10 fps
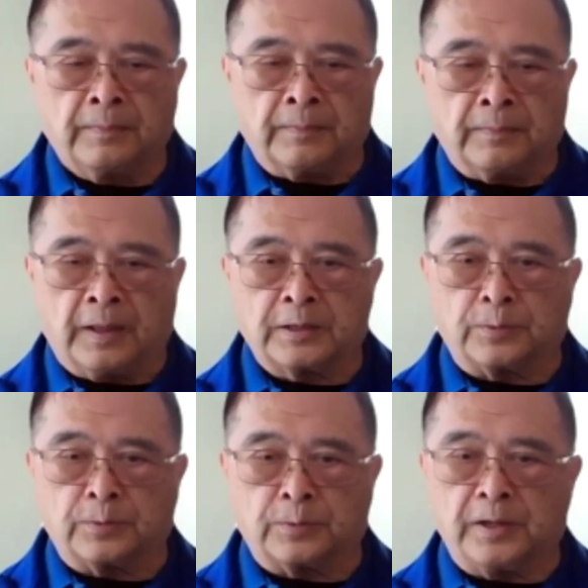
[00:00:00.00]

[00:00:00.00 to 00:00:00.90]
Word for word: Next, raise